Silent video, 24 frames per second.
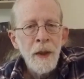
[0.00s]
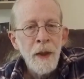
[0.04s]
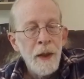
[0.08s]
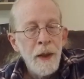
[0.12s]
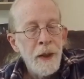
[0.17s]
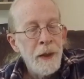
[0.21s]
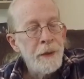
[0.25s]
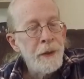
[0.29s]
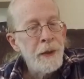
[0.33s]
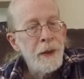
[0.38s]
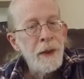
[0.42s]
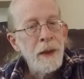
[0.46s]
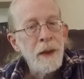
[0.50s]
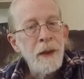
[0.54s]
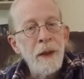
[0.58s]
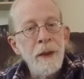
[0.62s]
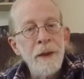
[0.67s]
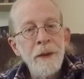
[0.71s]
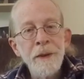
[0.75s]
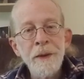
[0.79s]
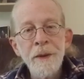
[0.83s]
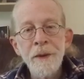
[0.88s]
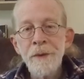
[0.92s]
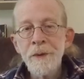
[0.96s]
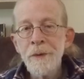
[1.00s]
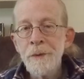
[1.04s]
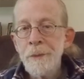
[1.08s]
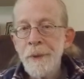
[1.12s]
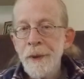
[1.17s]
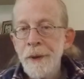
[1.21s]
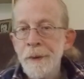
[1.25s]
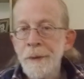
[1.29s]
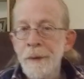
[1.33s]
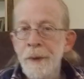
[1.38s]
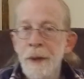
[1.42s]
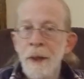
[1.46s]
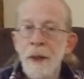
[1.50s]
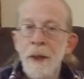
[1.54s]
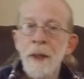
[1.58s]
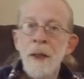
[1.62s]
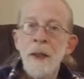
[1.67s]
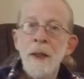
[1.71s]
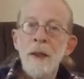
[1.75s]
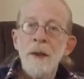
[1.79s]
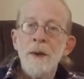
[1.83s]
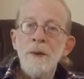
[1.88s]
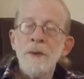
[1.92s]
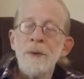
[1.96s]
And then I let it dissipate.
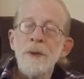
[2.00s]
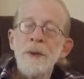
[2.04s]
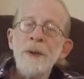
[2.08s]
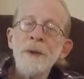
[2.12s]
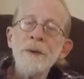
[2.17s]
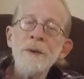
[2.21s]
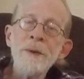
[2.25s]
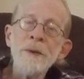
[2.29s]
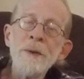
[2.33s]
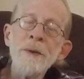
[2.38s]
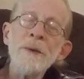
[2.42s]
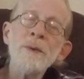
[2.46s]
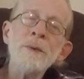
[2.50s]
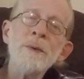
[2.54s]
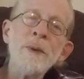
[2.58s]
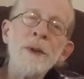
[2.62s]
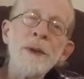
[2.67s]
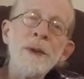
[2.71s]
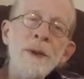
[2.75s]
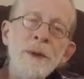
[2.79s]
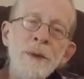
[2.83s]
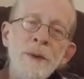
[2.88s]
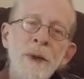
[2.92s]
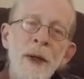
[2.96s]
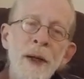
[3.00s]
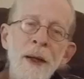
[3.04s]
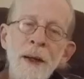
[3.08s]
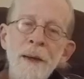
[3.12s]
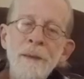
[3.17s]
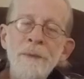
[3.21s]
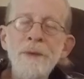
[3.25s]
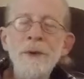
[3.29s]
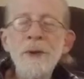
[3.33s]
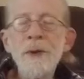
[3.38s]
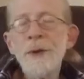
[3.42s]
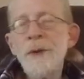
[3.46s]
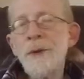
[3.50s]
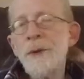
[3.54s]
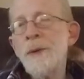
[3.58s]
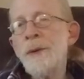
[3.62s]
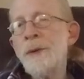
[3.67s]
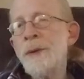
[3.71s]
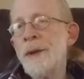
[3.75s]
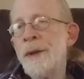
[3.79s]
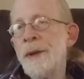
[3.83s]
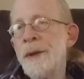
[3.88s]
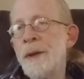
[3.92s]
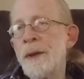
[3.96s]
So this is what you have to
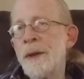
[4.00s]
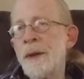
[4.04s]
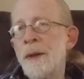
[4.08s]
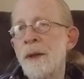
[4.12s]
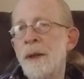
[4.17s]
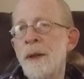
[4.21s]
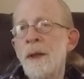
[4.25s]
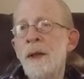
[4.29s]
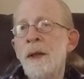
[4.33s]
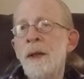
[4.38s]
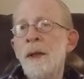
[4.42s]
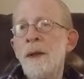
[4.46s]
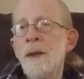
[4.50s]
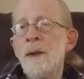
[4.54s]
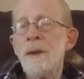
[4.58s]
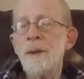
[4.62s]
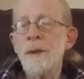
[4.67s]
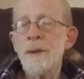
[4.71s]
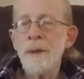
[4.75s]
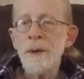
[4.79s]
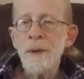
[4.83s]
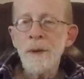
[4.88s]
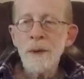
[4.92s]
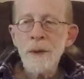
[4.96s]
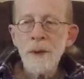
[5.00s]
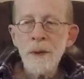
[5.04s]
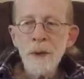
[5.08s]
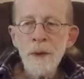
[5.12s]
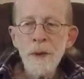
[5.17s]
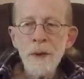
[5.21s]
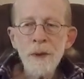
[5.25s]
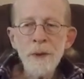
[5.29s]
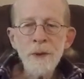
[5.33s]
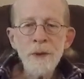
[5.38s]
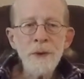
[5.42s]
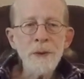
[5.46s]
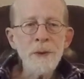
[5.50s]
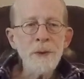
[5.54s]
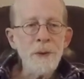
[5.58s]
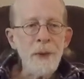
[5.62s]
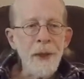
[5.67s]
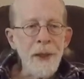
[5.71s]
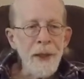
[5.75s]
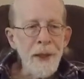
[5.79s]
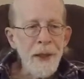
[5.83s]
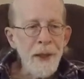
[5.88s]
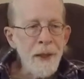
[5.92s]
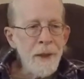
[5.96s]
do here. Learn to
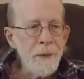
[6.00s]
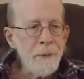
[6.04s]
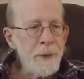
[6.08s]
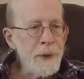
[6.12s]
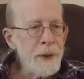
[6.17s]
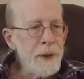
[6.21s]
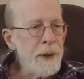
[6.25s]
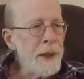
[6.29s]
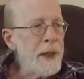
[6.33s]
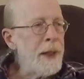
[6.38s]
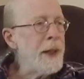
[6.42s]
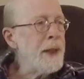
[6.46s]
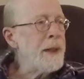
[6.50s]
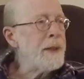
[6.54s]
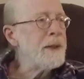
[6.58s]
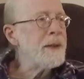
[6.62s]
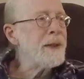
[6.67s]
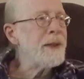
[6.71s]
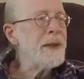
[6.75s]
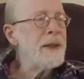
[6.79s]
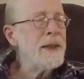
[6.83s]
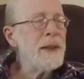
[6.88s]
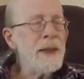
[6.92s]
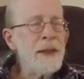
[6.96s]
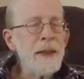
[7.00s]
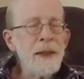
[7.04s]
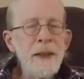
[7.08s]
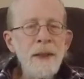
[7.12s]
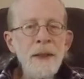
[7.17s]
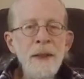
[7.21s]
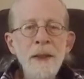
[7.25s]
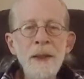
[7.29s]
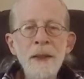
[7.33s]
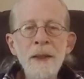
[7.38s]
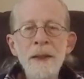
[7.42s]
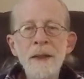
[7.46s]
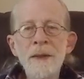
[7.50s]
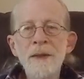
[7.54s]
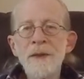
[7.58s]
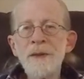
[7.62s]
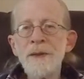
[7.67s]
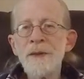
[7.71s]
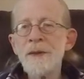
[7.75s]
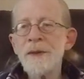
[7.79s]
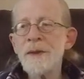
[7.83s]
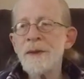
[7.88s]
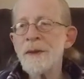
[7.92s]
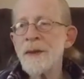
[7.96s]
emulate any
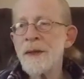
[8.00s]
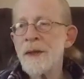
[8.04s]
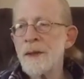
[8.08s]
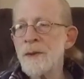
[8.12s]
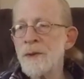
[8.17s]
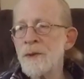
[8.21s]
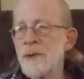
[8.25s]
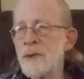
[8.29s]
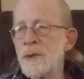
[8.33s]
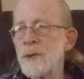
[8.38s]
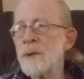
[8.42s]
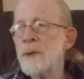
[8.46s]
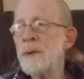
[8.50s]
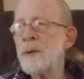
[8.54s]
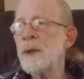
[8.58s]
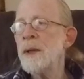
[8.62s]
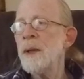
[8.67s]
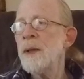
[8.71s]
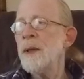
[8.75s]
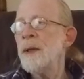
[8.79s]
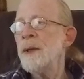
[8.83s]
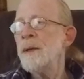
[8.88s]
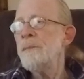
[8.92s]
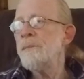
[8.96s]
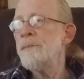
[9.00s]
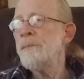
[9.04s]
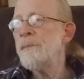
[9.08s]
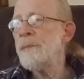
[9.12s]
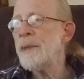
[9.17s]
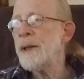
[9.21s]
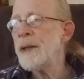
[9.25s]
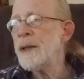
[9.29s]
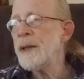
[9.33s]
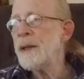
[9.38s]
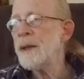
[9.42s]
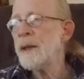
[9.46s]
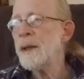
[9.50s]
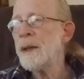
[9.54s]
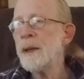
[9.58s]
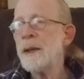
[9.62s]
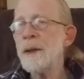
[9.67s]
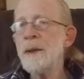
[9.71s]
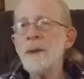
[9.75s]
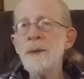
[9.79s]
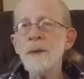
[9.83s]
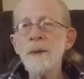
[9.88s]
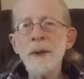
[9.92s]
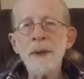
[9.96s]
essential meaning
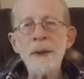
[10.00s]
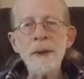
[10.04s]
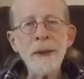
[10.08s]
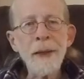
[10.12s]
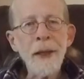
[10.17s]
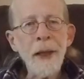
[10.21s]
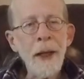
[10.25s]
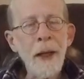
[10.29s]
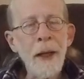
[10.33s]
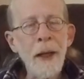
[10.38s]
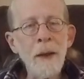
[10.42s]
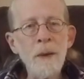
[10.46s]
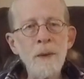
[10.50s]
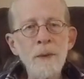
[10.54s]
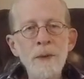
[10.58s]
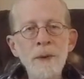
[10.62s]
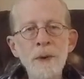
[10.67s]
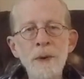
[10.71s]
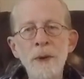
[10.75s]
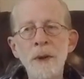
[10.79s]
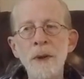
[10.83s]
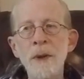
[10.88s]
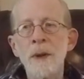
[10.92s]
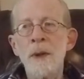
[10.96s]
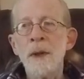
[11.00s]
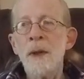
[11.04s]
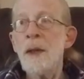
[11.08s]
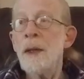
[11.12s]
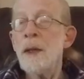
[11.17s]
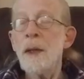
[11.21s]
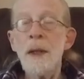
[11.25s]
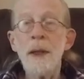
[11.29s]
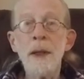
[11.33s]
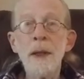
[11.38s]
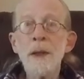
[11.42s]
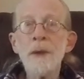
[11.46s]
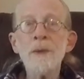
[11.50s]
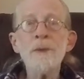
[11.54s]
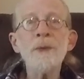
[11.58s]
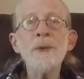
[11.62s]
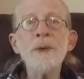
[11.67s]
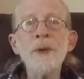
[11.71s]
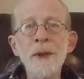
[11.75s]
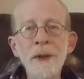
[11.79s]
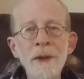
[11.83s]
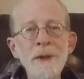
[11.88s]
you encounter. Every